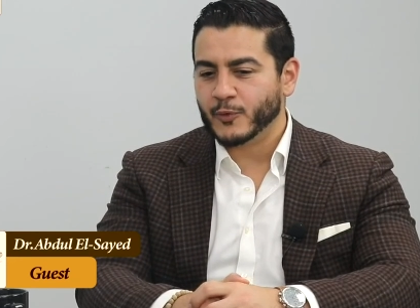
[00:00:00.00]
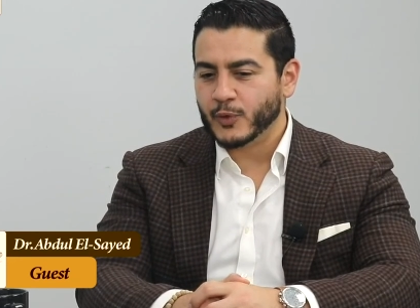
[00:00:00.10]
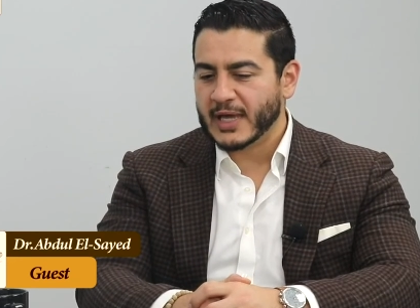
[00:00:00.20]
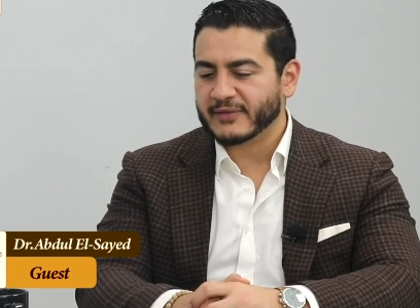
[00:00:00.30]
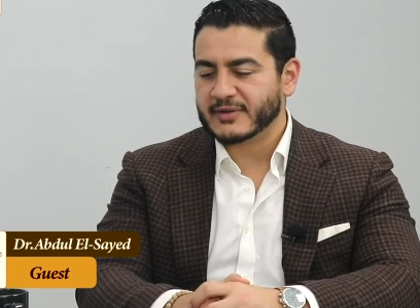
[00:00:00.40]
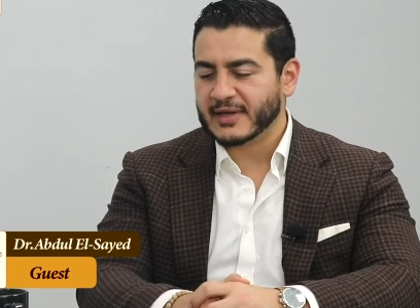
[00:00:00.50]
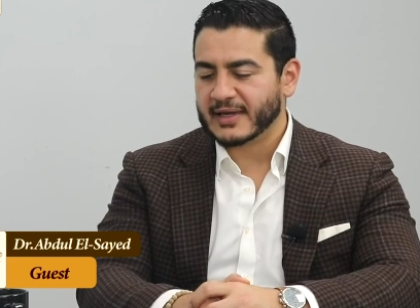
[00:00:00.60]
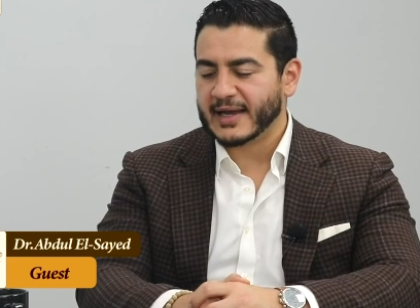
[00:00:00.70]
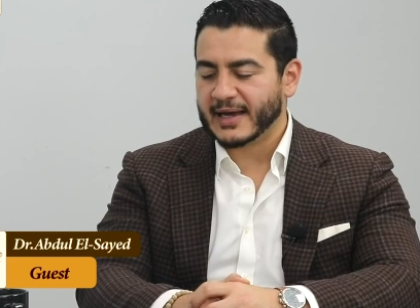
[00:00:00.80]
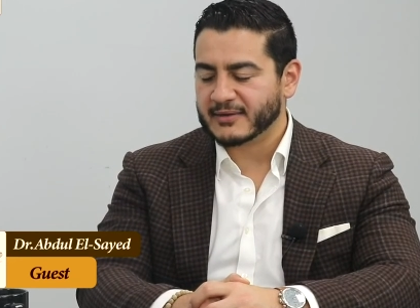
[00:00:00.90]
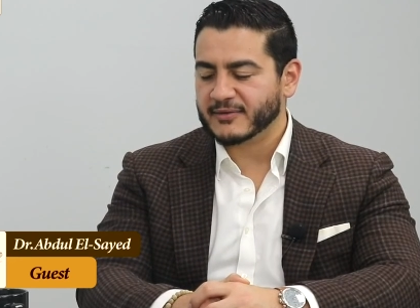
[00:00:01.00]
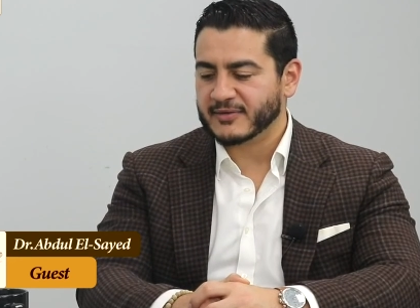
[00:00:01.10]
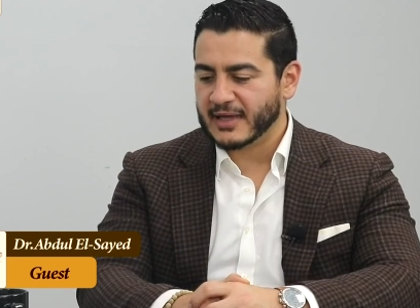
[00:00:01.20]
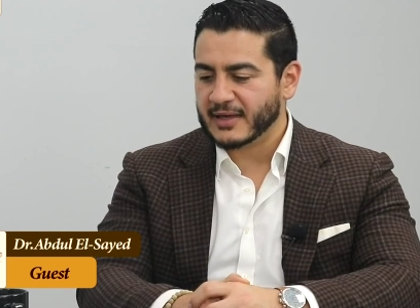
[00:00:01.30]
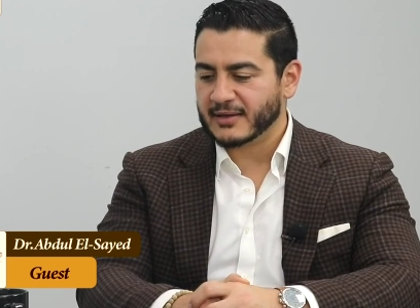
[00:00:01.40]
we have to take an active
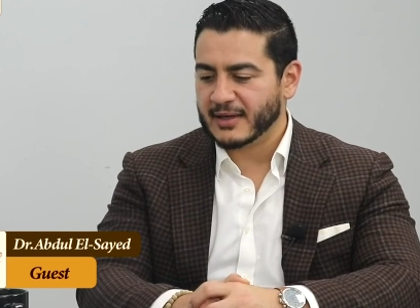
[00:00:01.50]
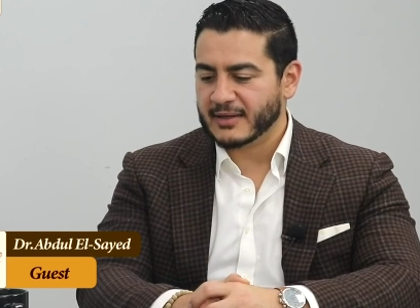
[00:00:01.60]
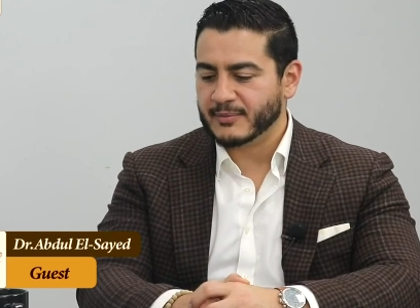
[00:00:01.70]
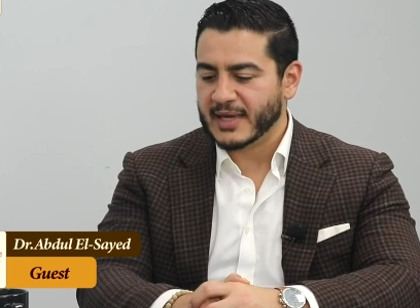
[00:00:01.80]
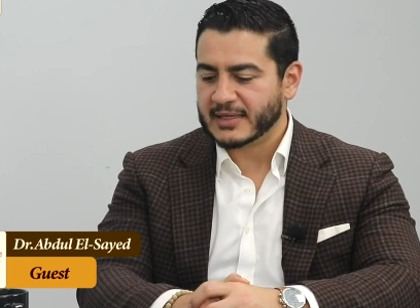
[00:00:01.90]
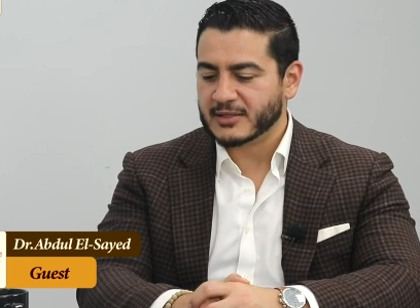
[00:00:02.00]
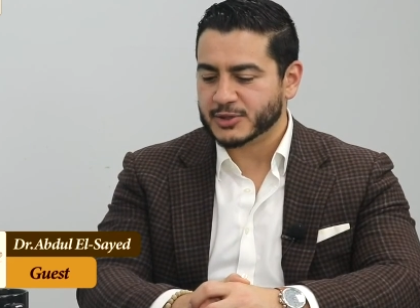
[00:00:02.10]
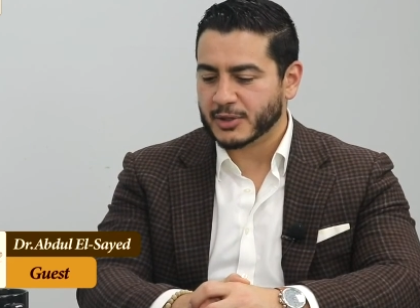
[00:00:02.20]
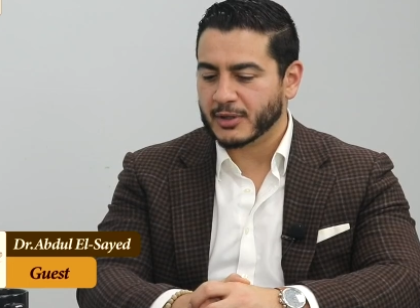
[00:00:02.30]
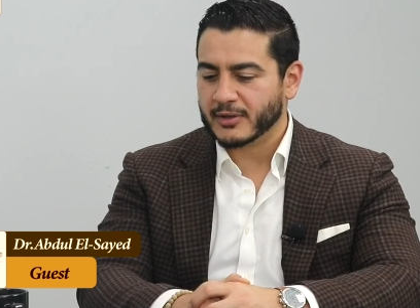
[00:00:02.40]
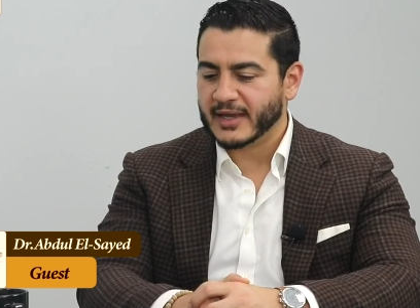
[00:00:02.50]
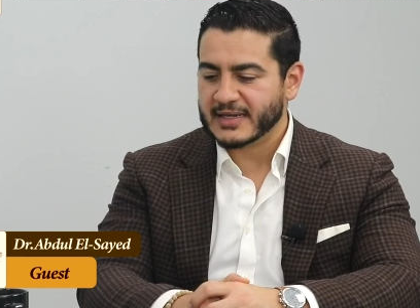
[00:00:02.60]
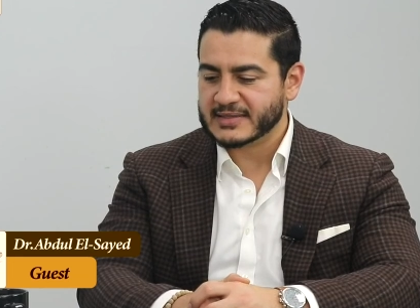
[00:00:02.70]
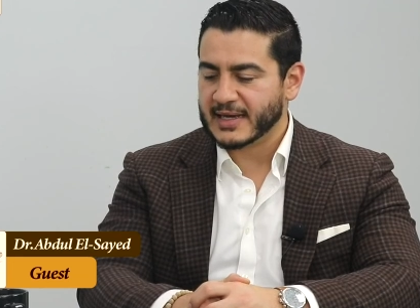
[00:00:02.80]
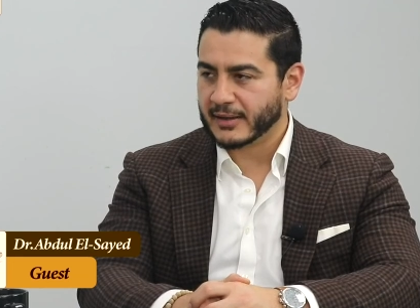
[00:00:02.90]
stake in making sure that
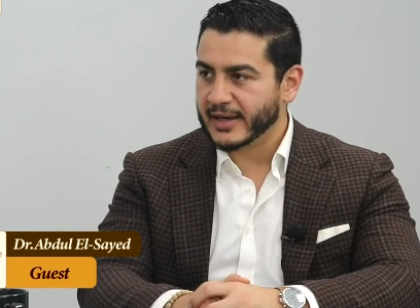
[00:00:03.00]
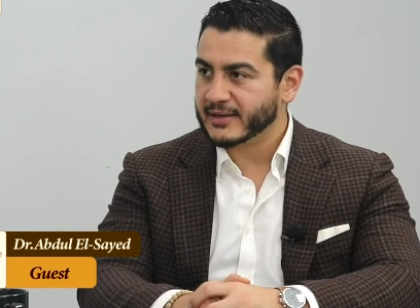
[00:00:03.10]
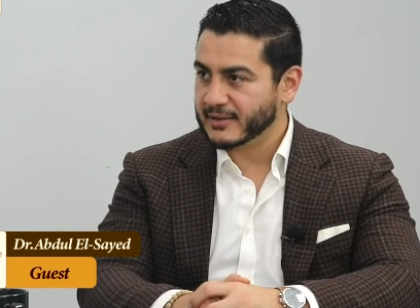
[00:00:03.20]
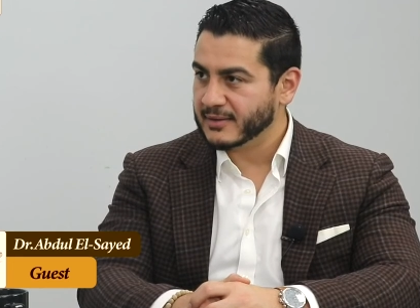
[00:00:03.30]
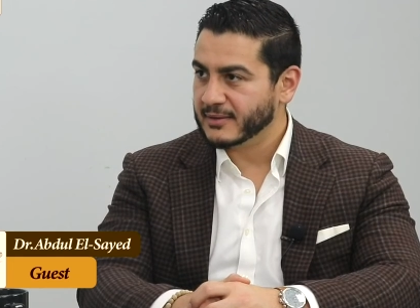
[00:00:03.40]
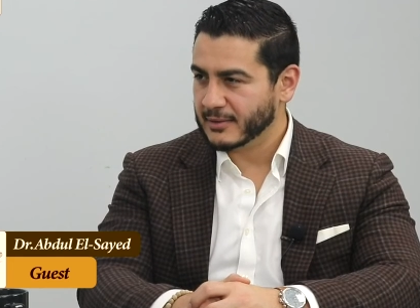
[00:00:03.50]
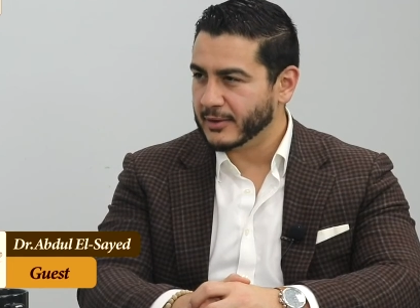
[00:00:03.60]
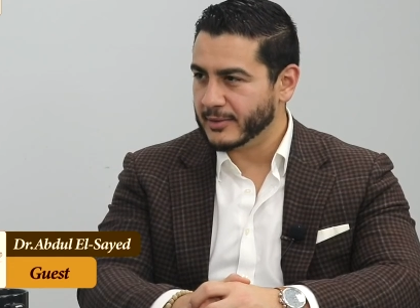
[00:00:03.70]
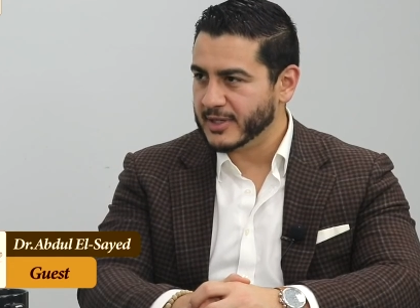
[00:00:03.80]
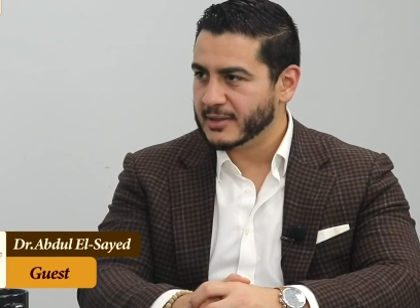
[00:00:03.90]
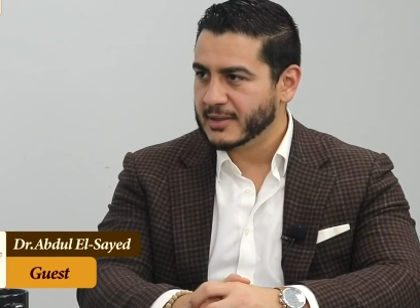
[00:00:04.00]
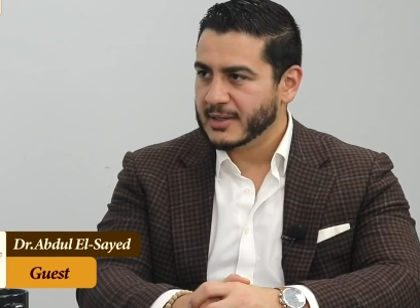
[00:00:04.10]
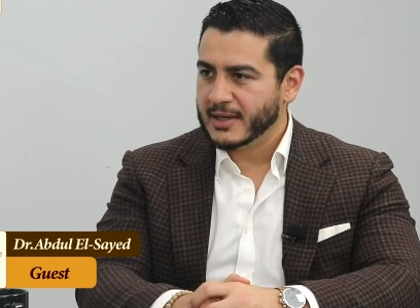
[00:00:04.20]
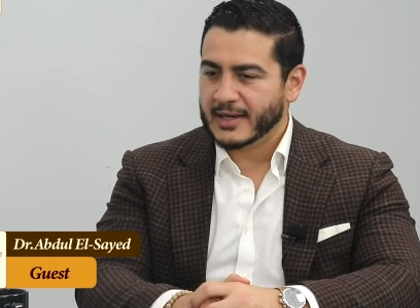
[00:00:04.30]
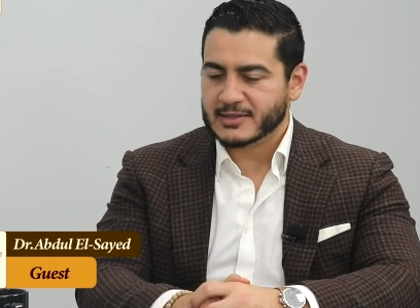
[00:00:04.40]
he's not elected. You know what I mean?
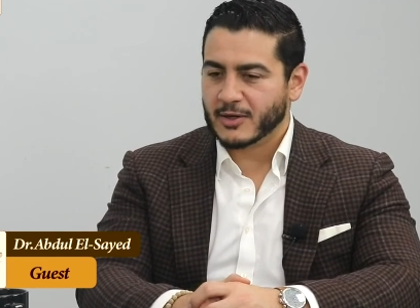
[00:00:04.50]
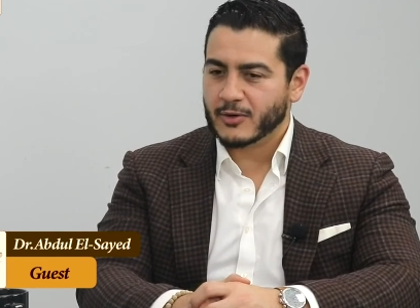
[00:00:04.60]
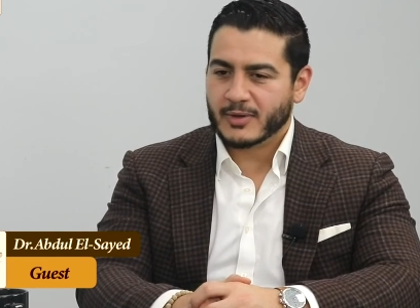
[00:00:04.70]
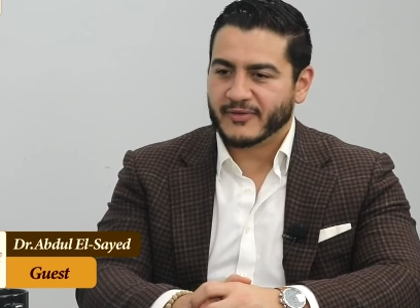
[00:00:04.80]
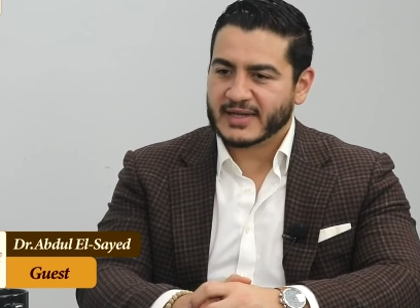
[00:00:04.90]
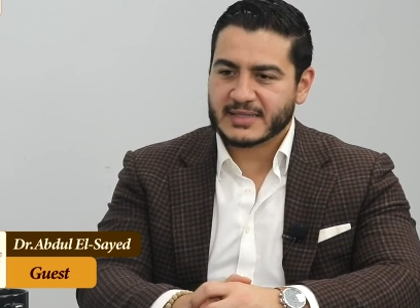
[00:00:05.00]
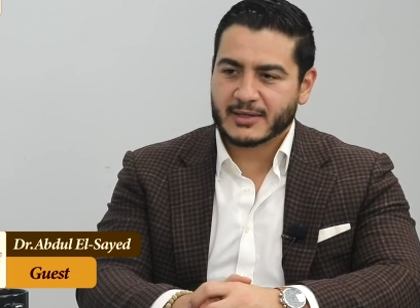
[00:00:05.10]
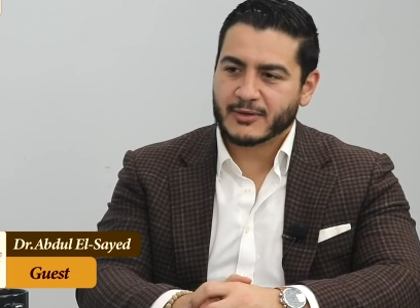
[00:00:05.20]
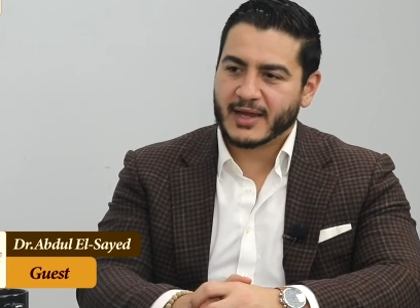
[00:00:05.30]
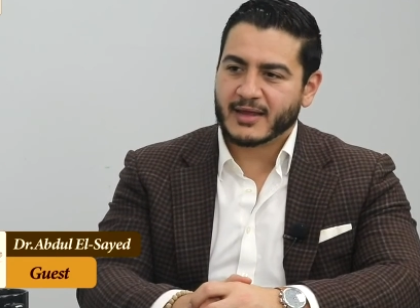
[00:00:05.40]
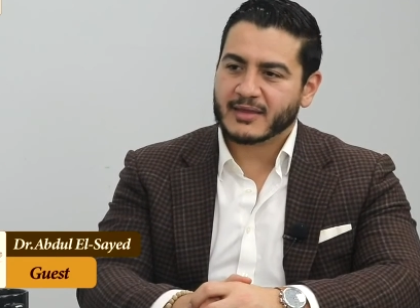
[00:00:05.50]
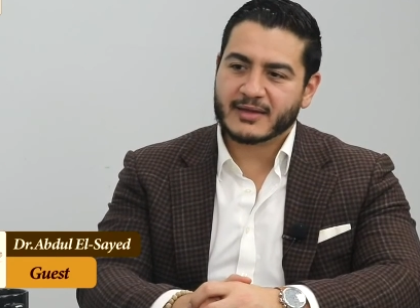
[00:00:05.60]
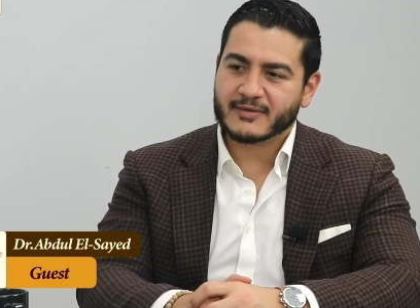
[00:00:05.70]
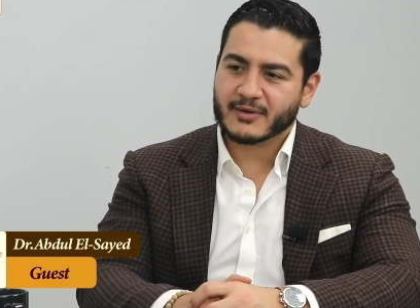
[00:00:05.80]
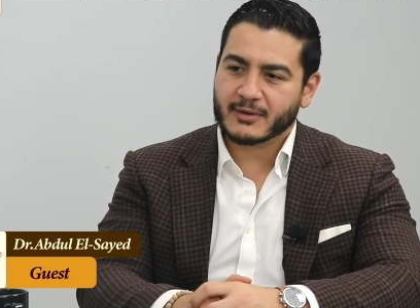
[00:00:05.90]
And so if I tell you that I think
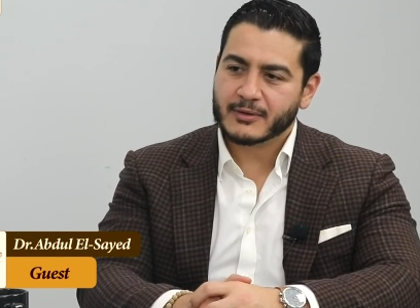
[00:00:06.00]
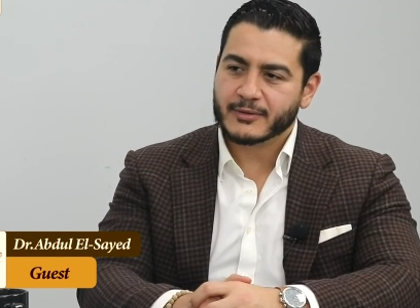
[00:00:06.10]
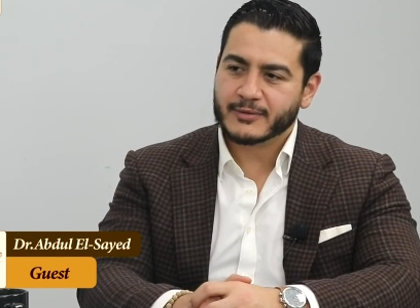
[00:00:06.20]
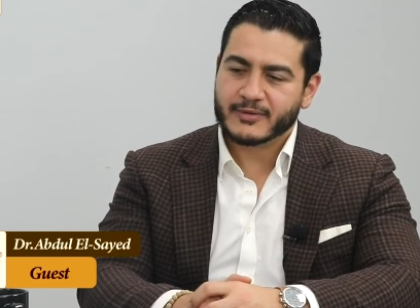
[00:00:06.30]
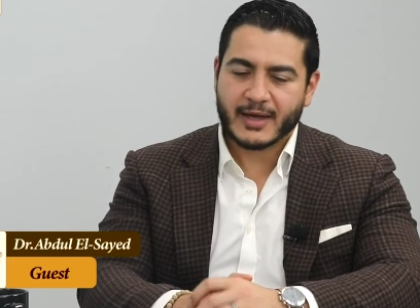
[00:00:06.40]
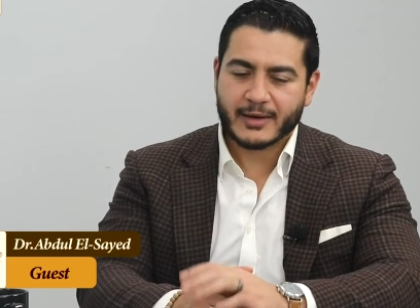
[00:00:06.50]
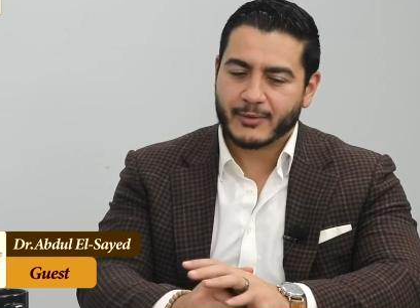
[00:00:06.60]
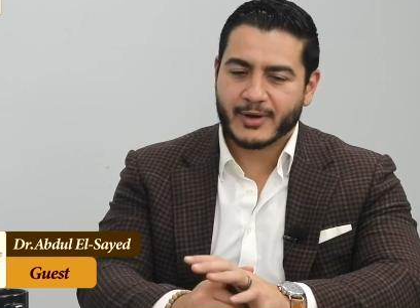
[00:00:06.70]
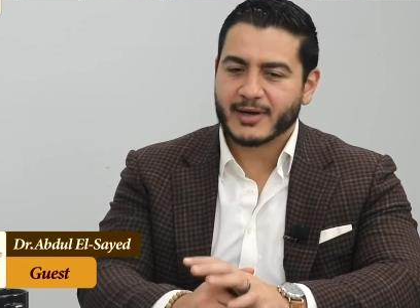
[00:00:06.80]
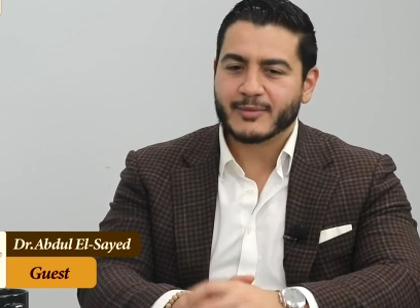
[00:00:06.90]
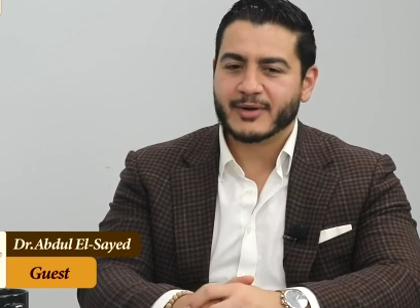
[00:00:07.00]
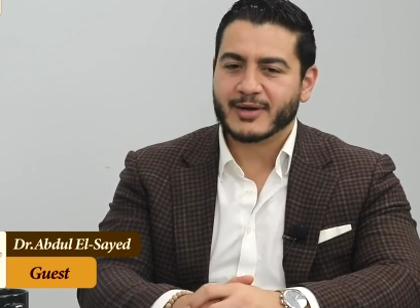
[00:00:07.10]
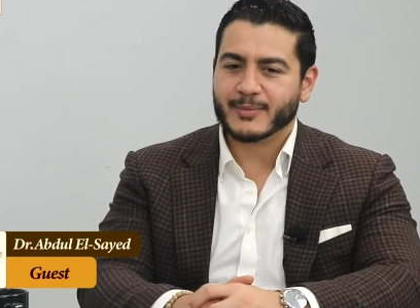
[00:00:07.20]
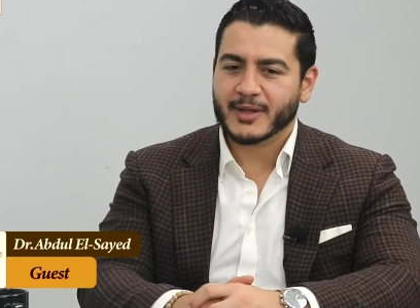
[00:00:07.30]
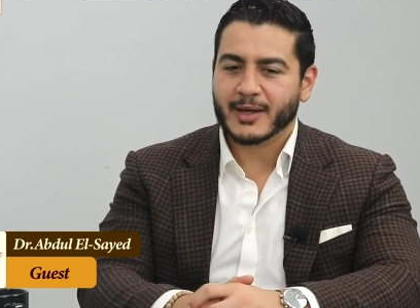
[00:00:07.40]
he's going to lose, I don't want anybody to be